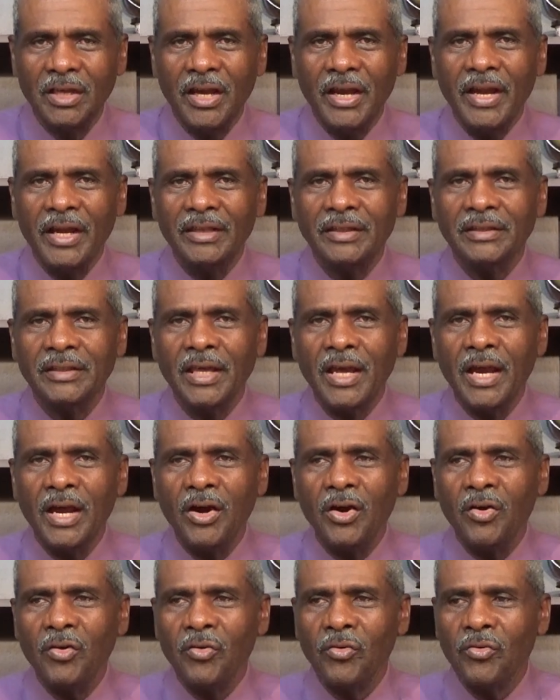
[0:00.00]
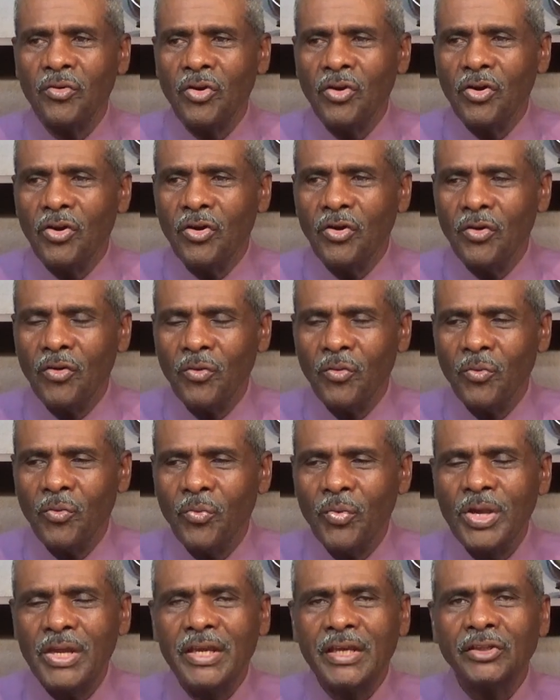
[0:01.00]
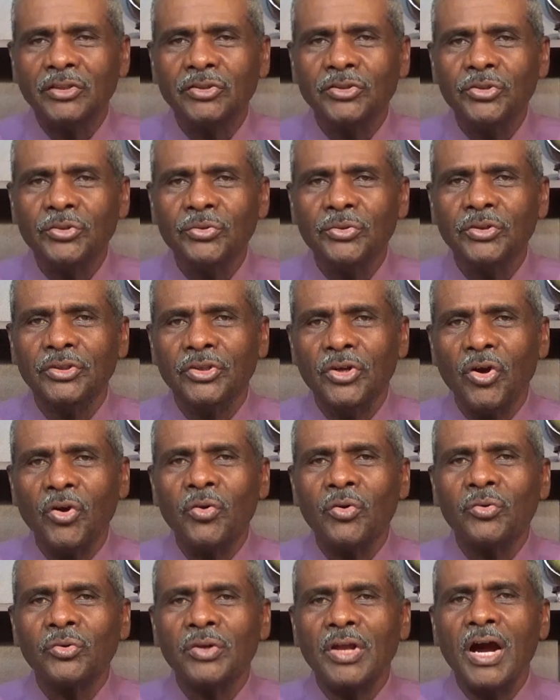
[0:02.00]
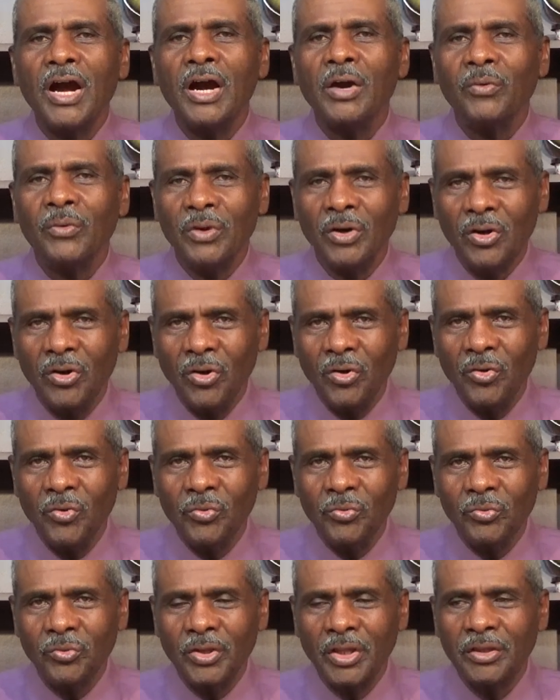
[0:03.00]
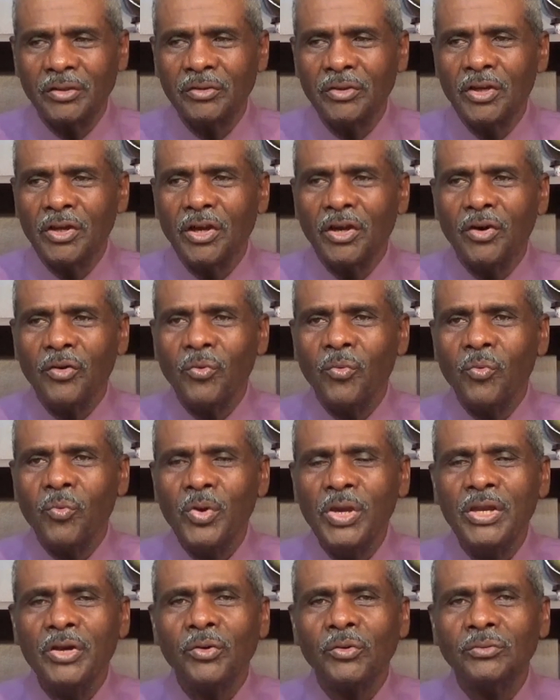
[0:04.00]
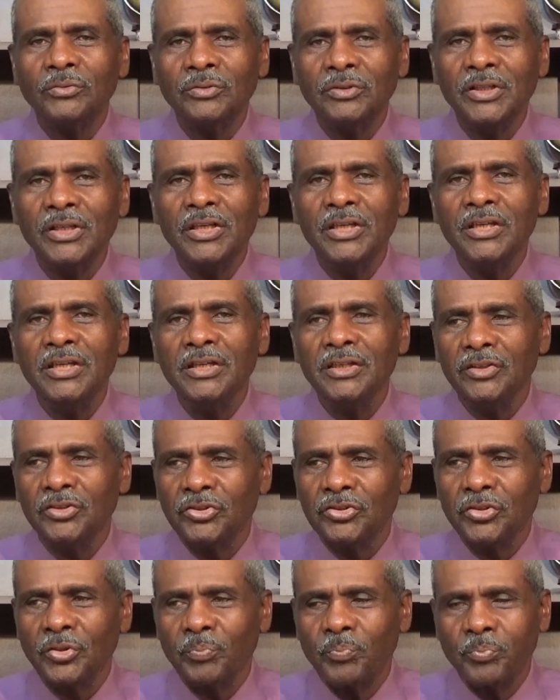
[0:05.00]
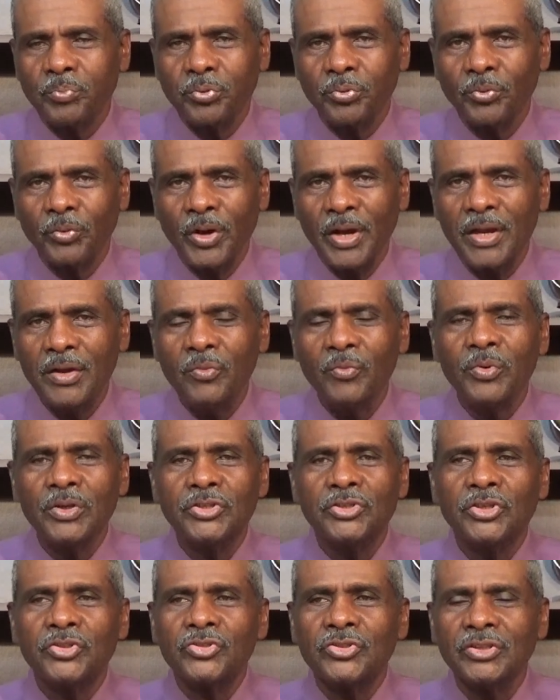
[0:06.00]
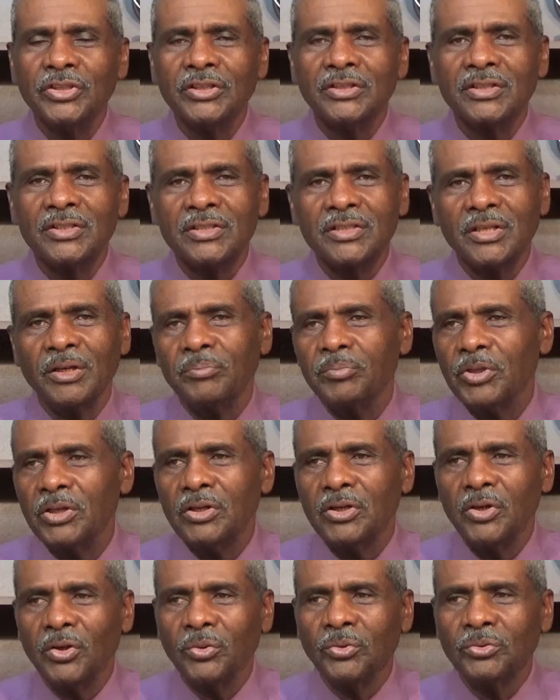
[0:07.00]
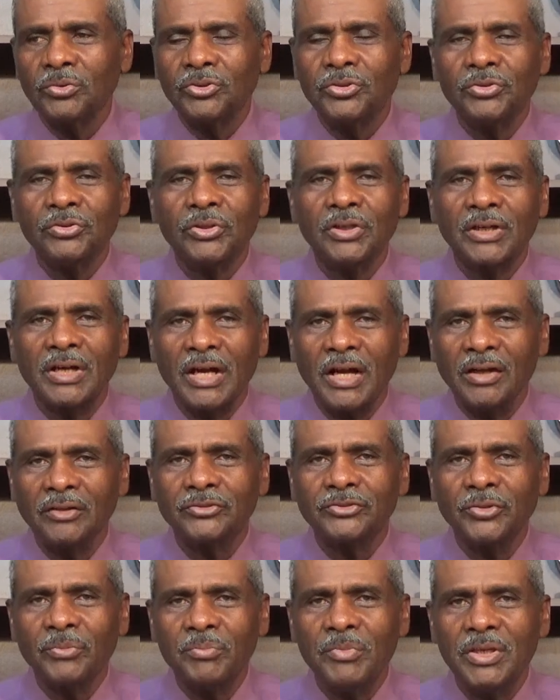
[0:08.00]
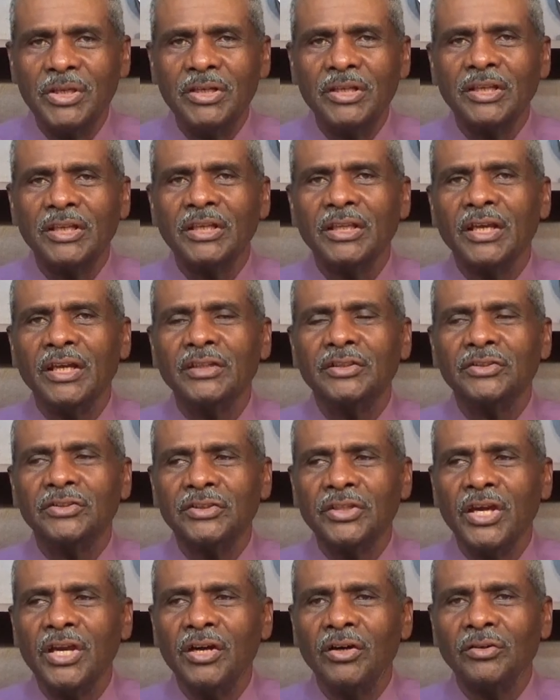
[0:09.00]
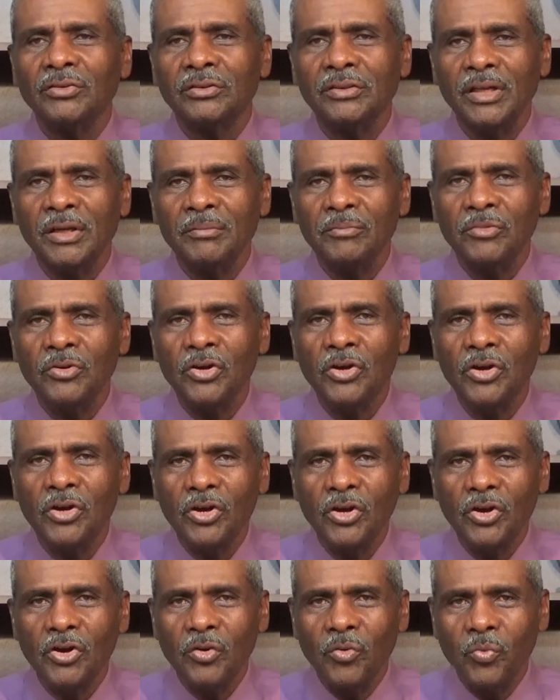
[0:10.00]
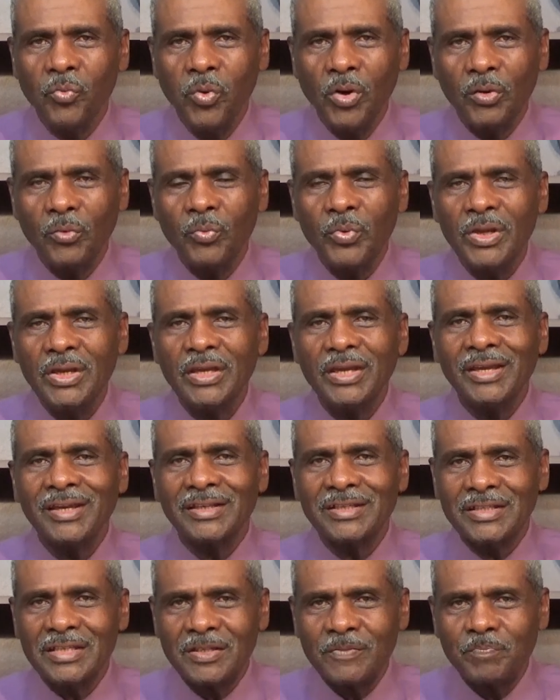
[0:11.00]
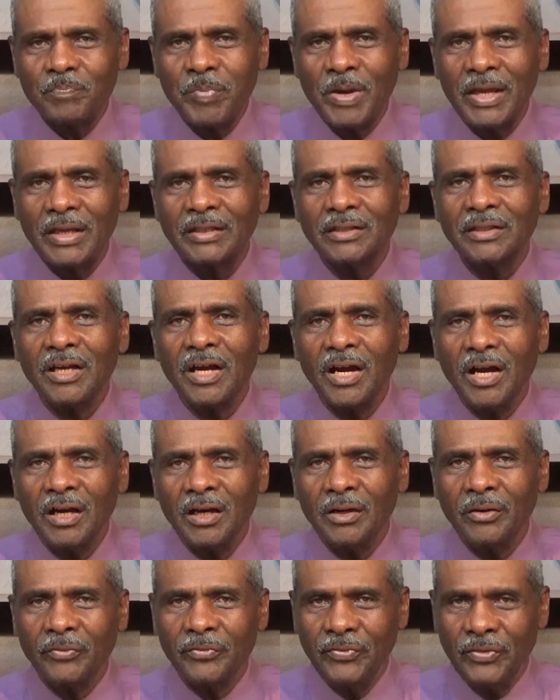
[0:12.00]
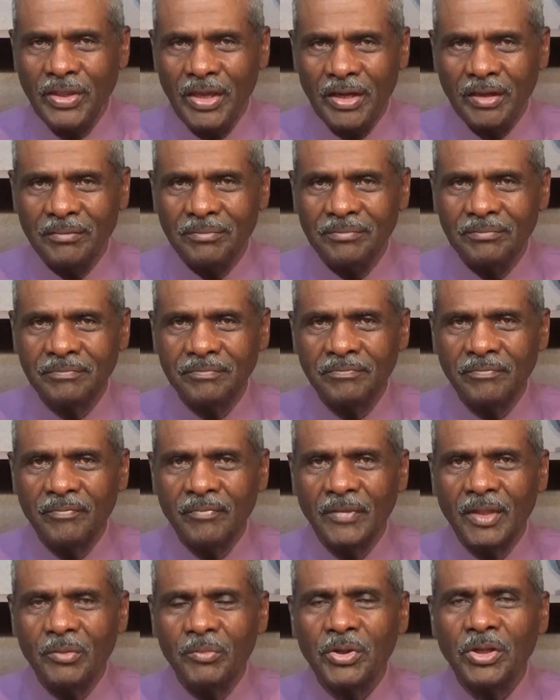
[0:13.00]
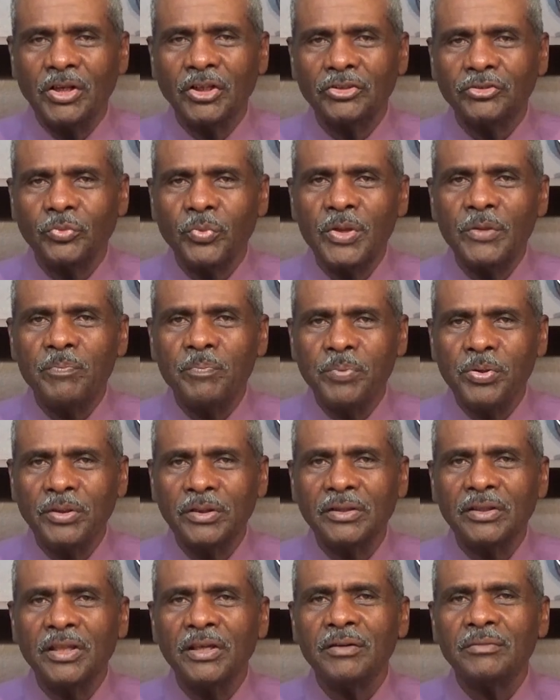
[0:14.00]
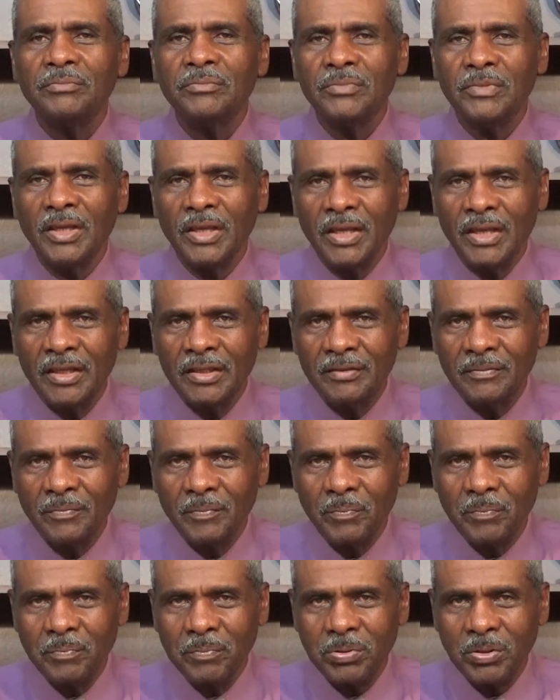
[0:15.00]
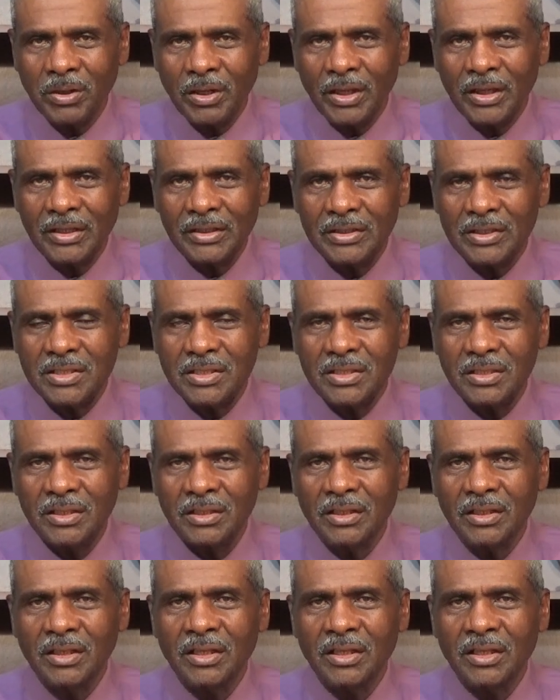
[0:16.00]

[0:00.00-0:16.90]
And now uh, we can do it on our own and uh, we don't need to pray. We just need to simply go to the council meeting and tell them what we expect of them because we put them in place.